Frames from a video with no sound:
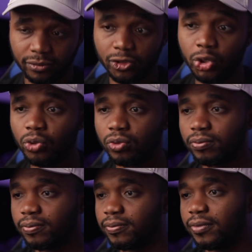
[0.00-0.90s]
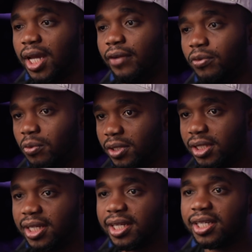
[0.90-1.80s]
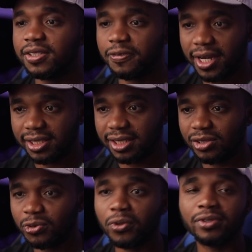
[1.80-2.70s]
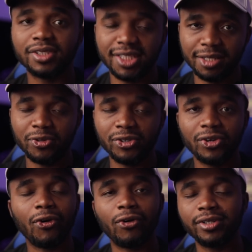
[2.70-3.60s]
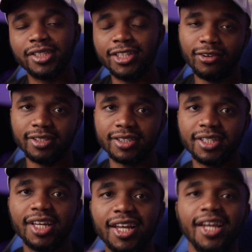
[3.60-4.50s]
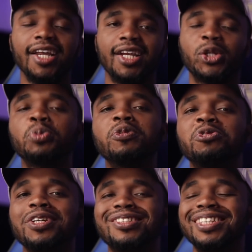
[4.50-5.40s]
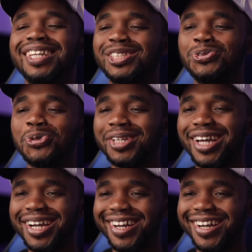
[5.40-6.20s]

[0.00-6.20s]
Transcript: True. Everyone is fighting one demon or the other. Let us move straight to the next one.